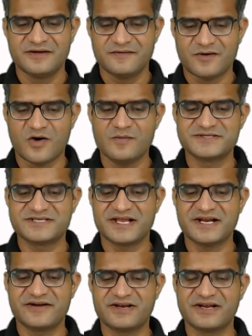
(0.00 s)
How much
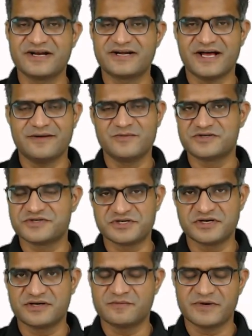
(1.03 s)
scaling it will get, I'm not so
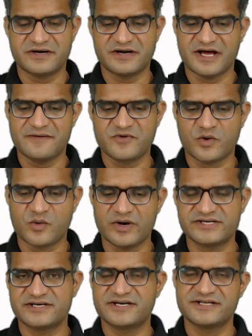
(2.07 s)
sure, but I'm quite
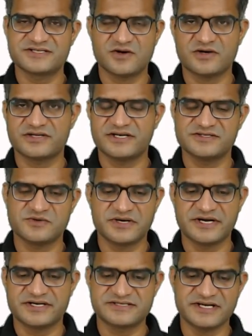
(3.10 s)
certain slot 3 is going to
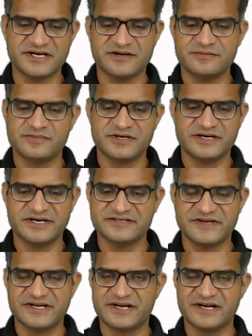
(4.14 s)
get scaled up. It is
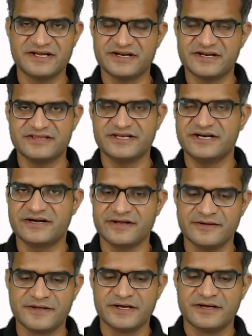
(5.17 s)
very clear in the
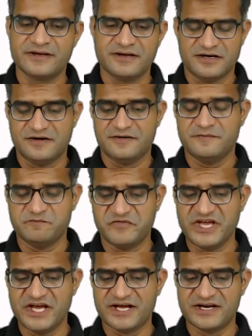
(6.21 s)
data.
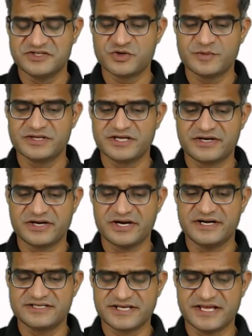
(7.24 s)
We are assuming that
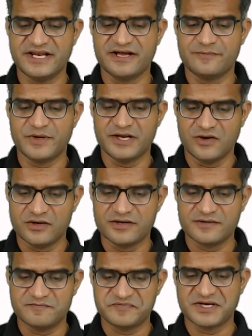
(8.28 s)
it is scaling up a lot.
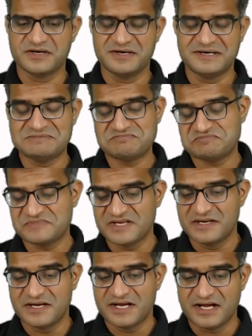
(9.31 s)

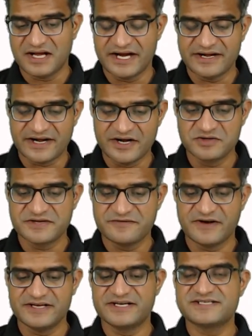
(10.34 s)
I tried to see
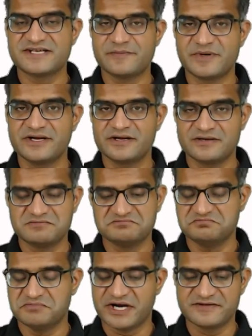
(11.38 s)
why that is happening,
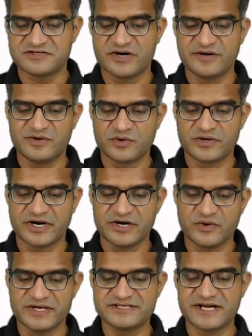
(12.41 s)
but I was not able to try to
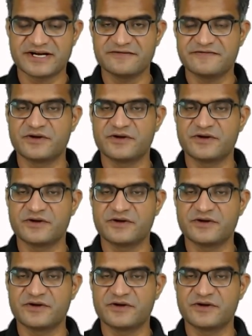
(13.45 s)
exactly figure